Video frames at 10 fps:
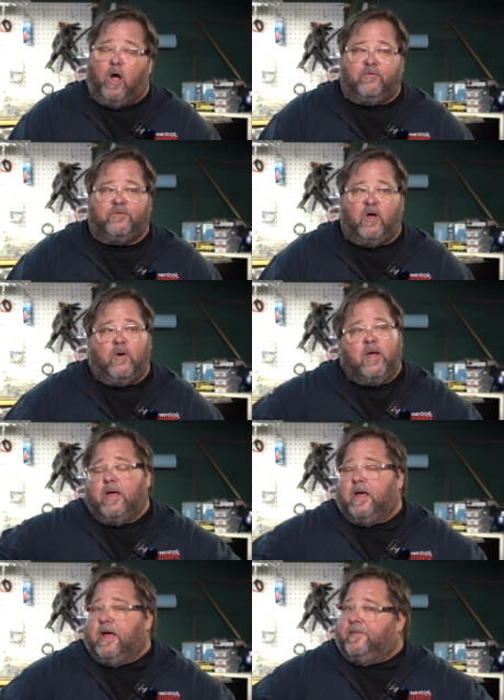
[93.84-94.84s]
also,
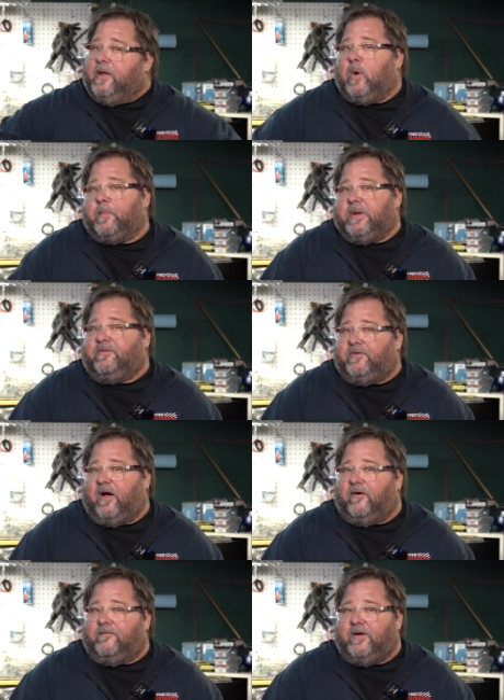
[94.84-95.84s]
the equipment
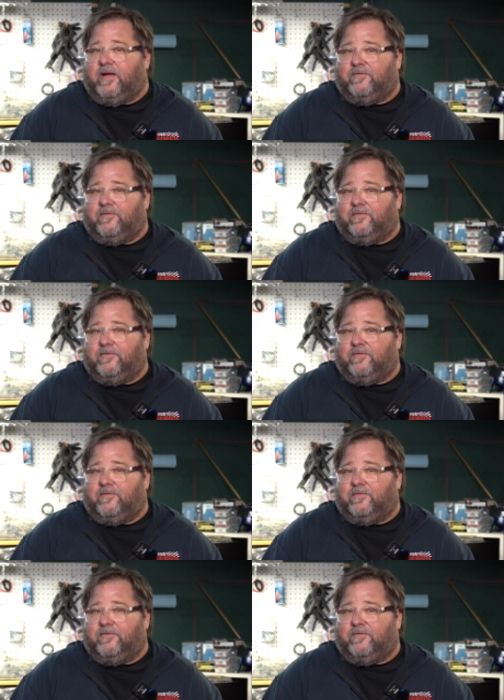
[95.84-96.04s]
itself